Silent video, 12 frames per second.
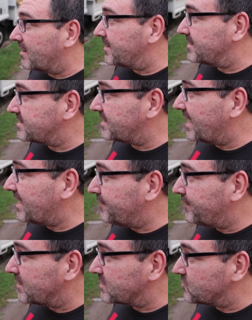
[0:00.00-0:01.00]
I mean, today
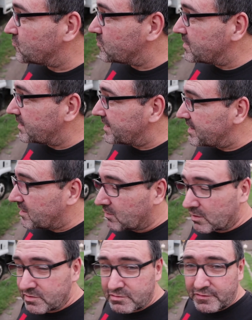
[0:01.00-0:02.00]
feels really
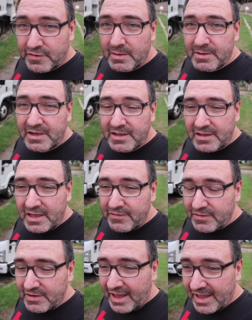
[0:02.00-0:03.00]
claustrophobic,
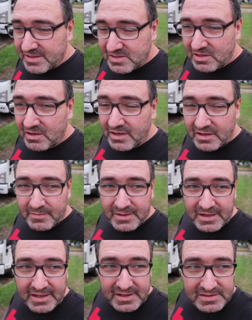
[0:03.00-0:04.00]
even outside. I
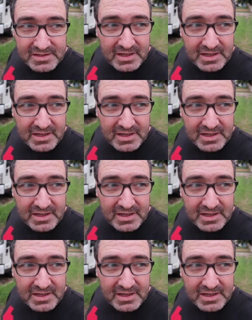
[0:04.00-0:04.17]
mean,